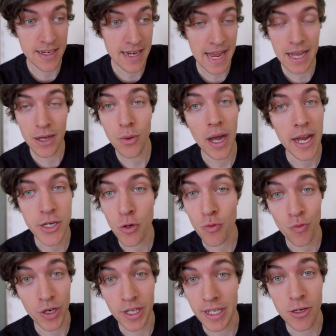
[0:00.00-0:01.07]
now, I
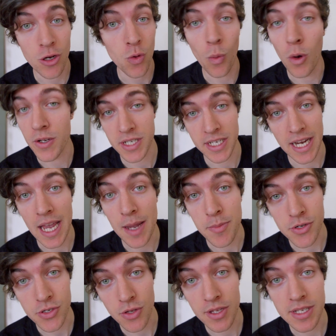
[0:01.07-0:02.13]
don't really know what's gonna
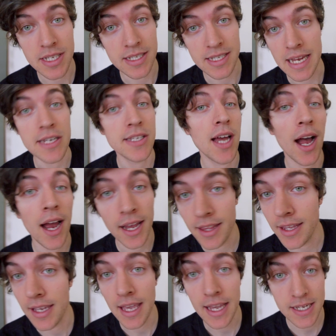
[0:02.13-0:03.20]
happen, so this is
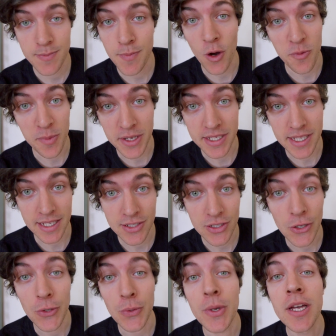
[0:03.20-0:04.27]
entirely experimenting.
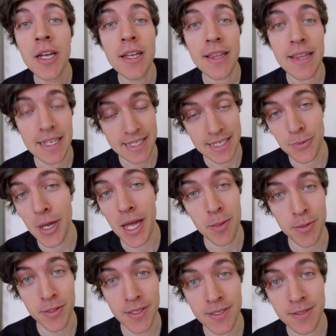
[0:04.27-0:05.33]
So let's see what
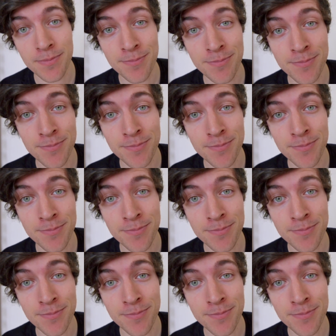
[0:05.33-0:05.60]
happens.